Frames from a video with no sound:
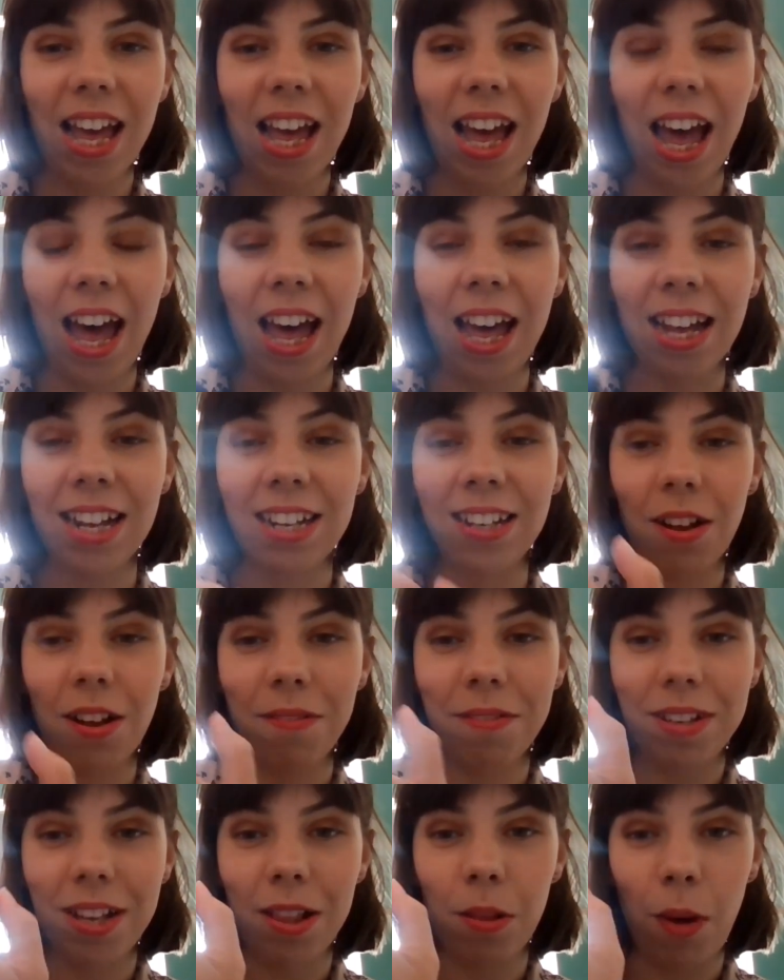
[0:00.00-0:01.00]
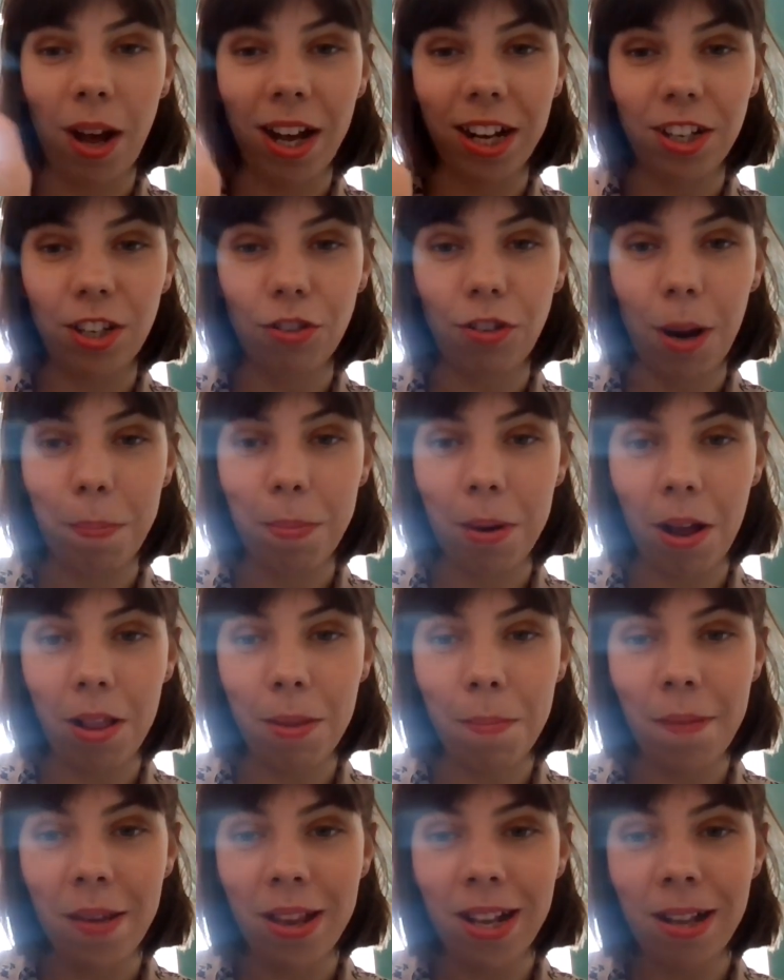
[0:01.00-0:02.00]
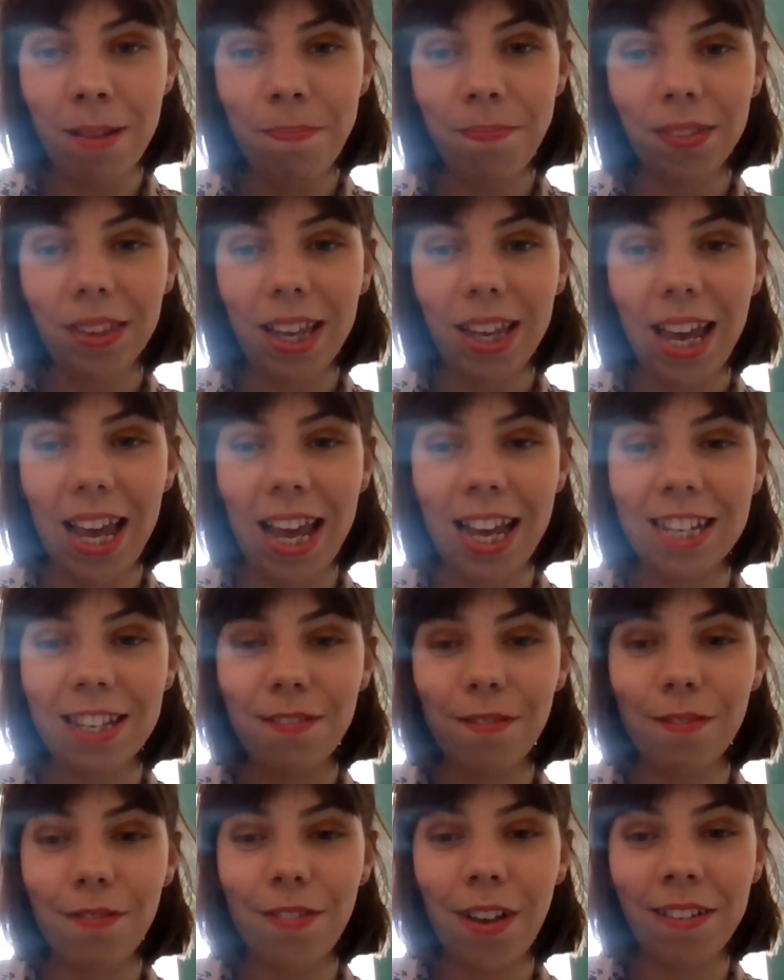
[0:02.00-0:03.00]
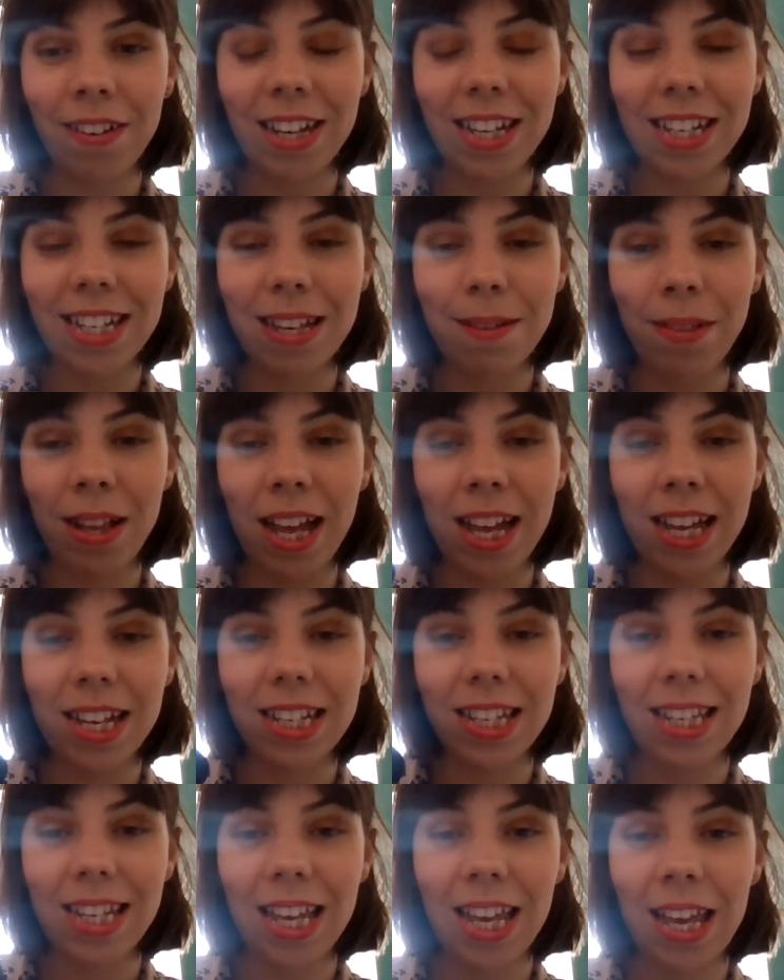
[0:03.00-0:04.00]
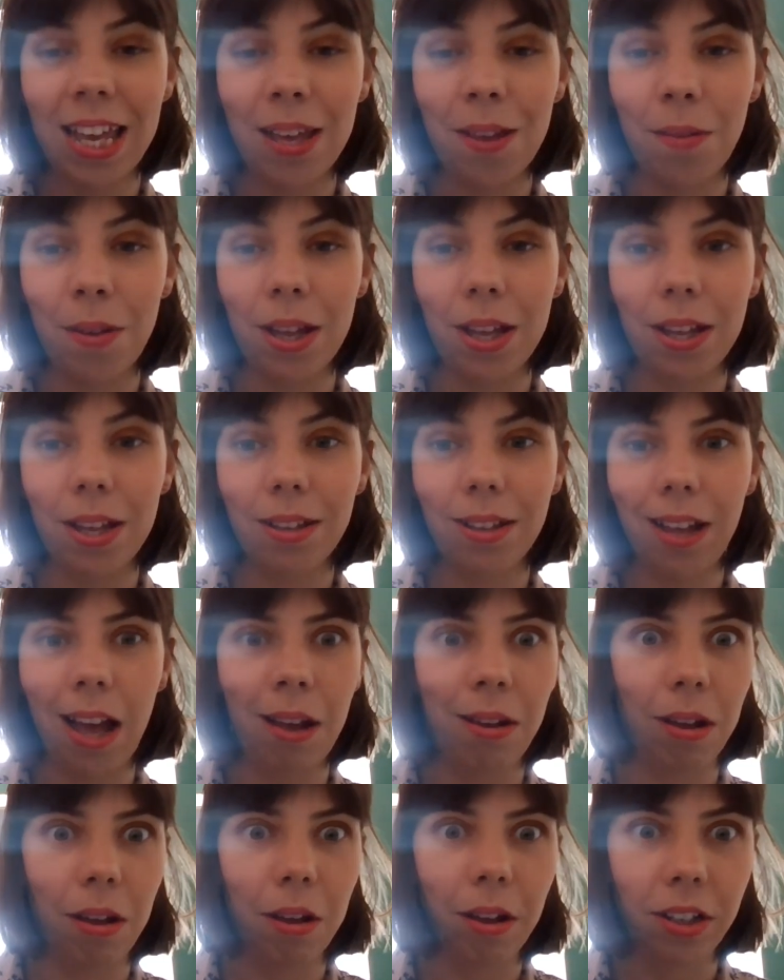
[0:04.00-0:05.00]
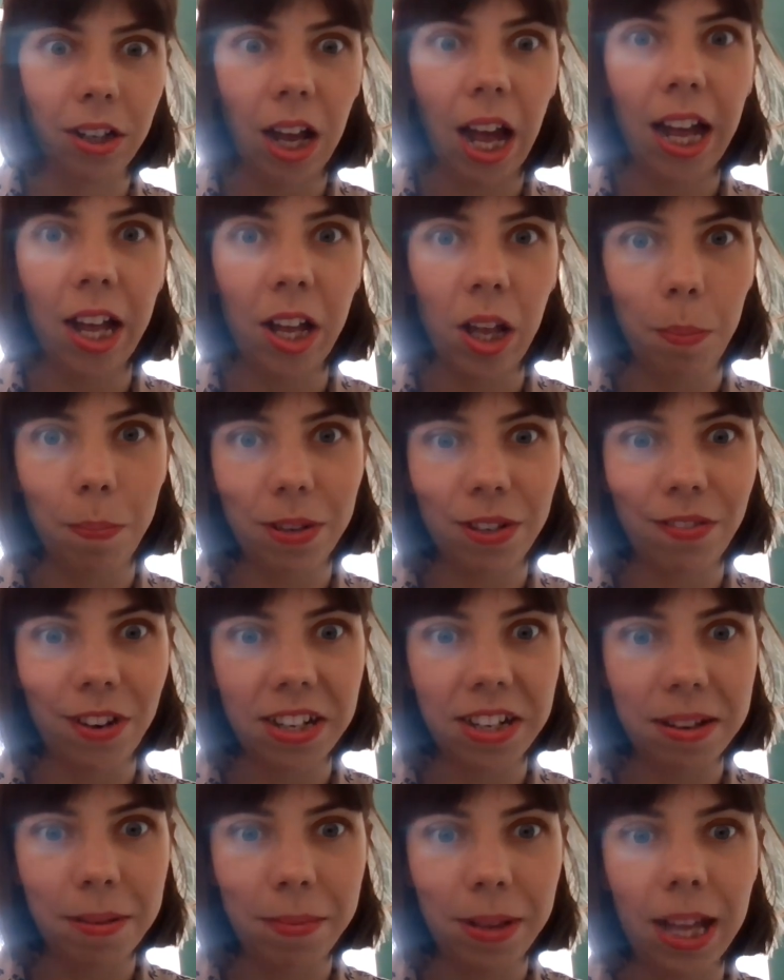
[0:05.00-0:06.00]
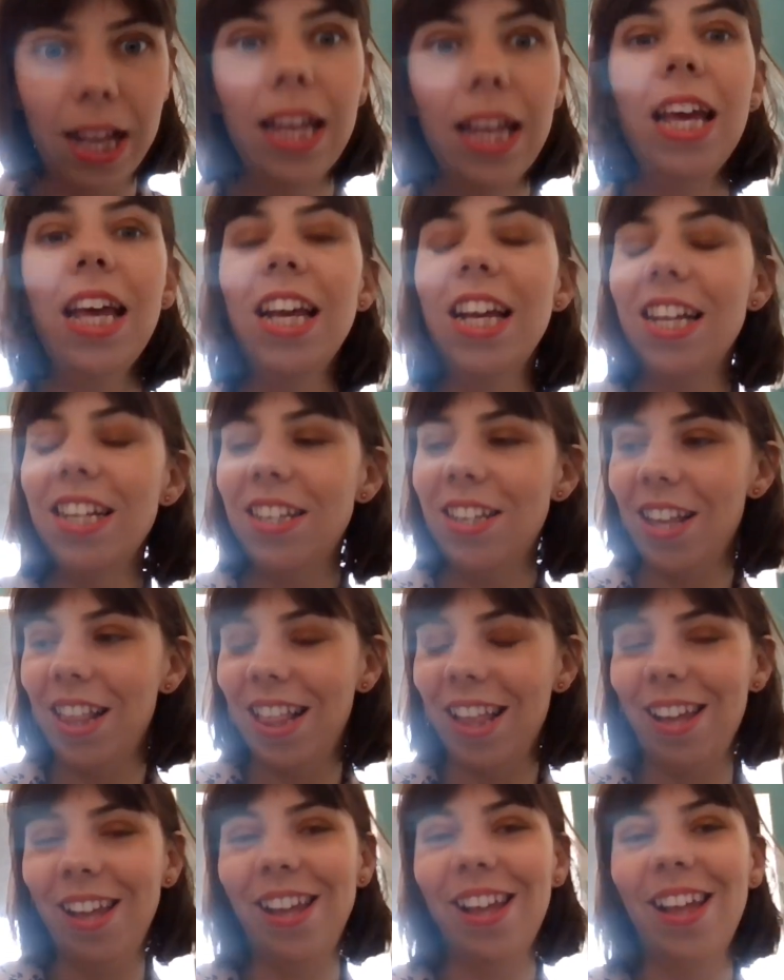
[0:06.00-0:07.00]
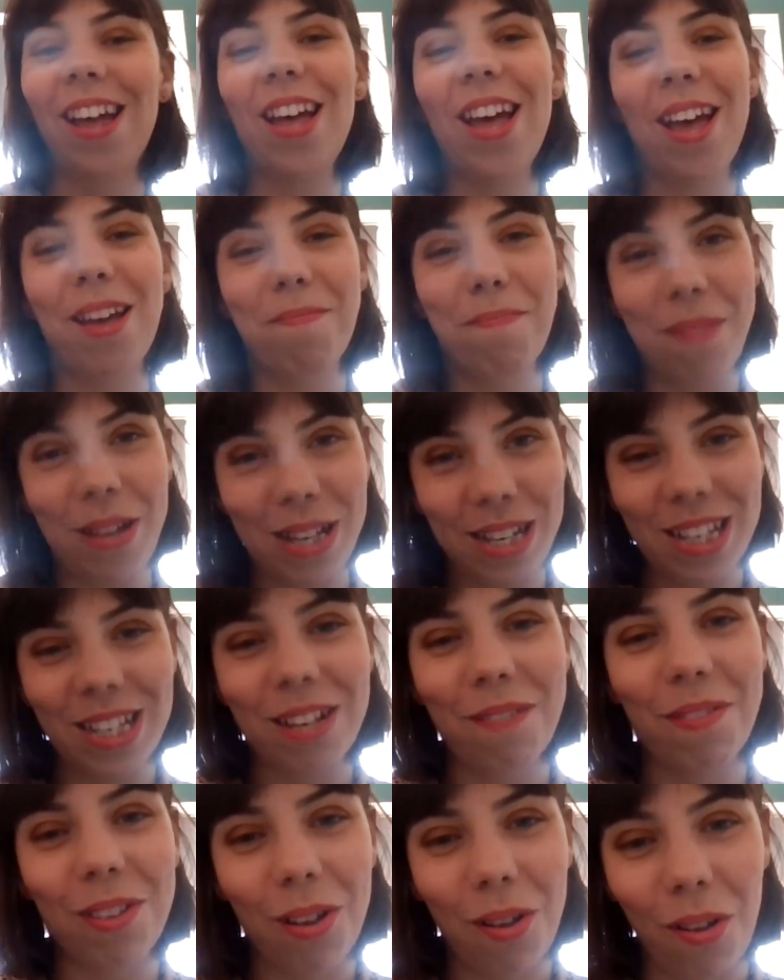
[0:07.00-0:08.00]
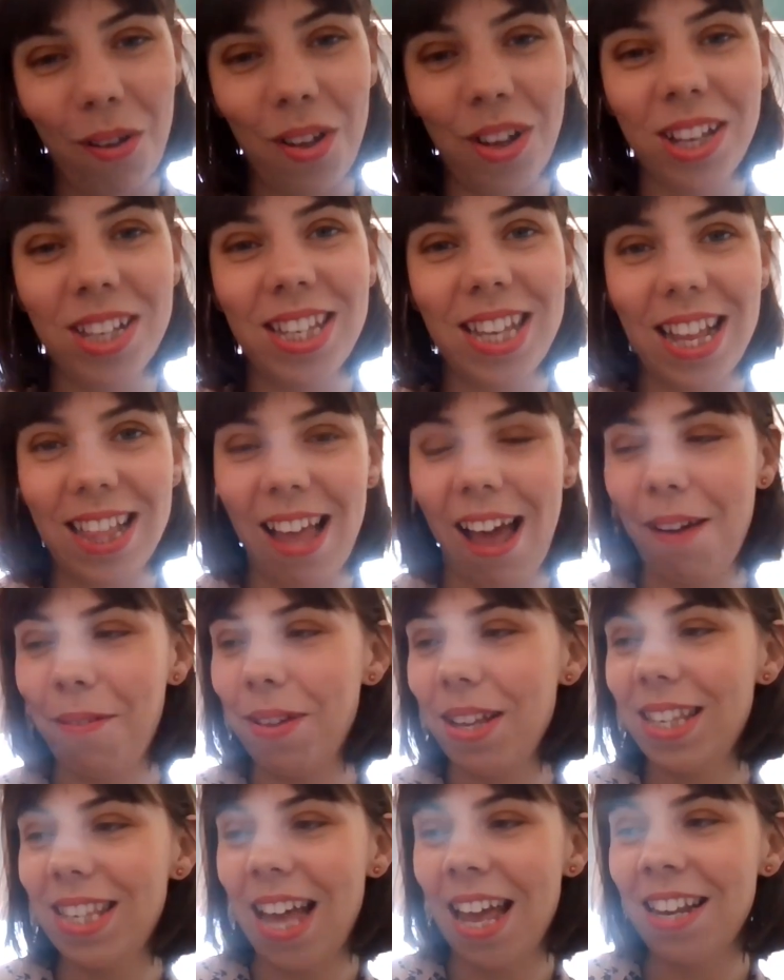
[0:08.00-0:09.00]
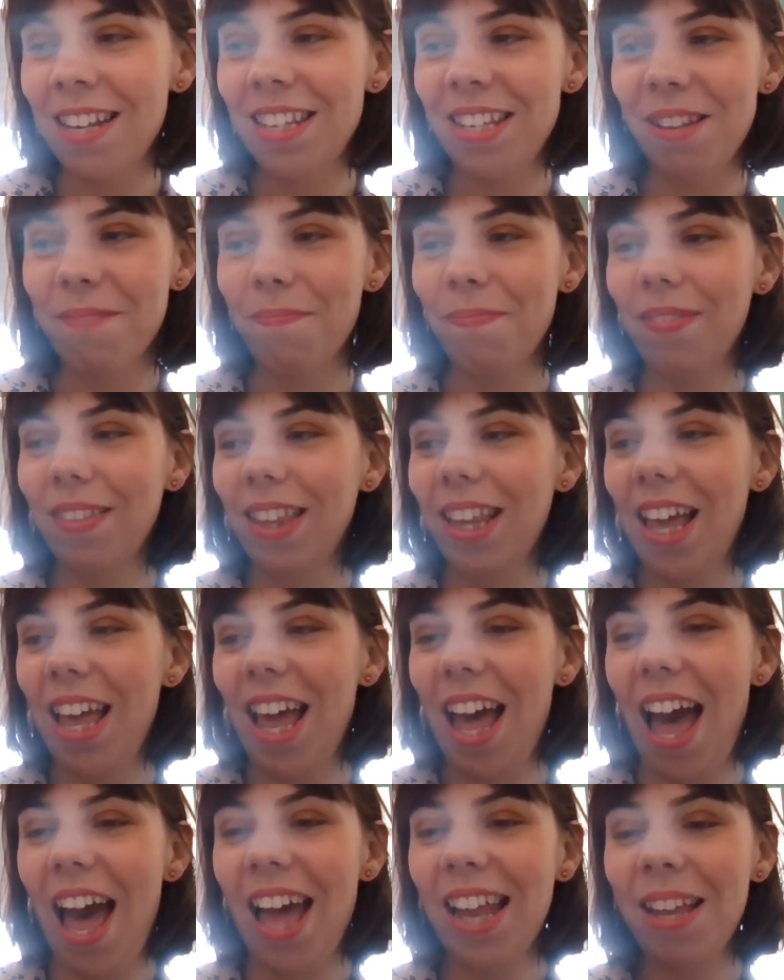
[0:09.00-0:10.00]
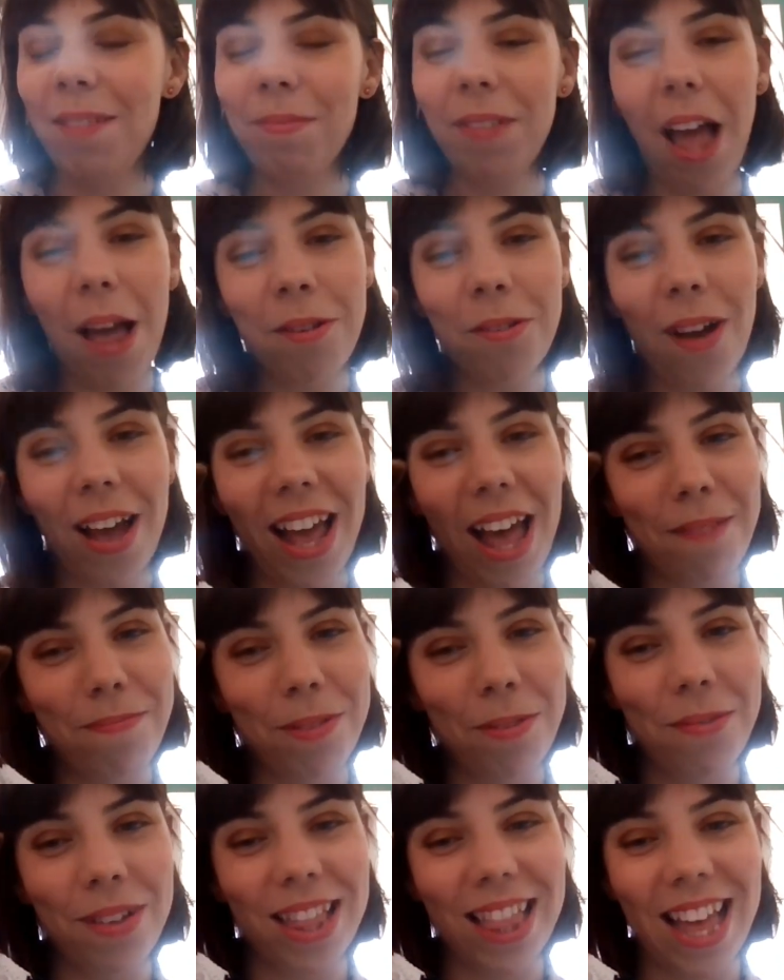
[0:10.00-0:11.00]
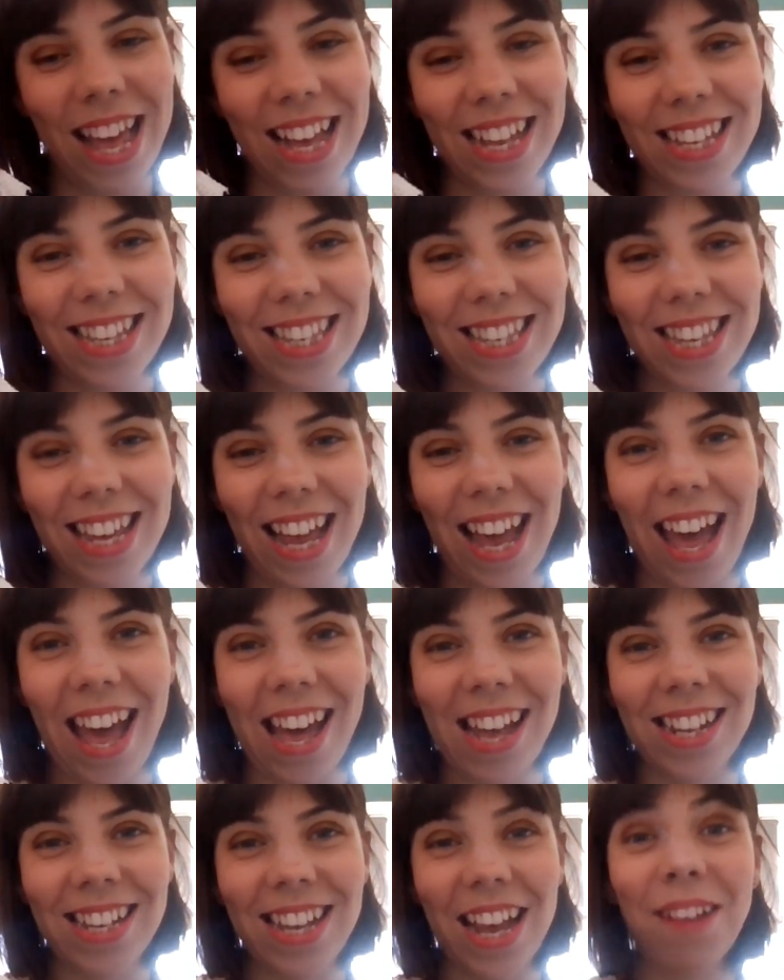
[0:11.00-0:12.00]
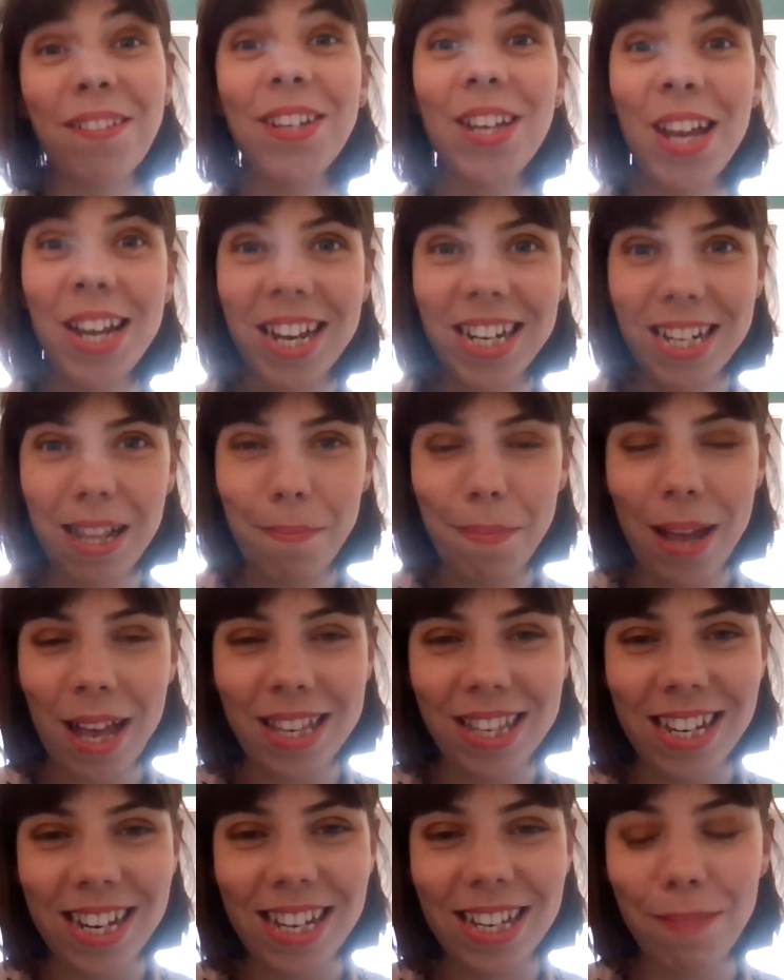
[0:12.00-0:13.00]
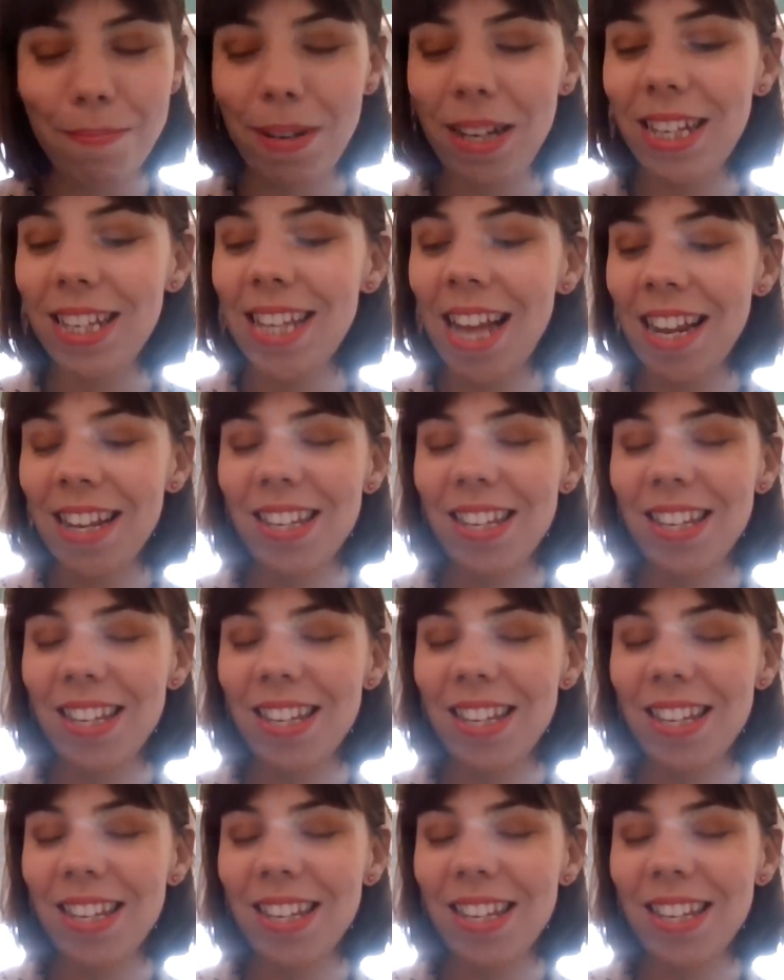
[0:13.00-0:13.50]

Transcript: and obviously the white stripe down the middle. It's very similar to... I hope it's very similar to the pictures of the horse that I was sent. And I'm quite happy with this. And I've shown it to the person it's been sent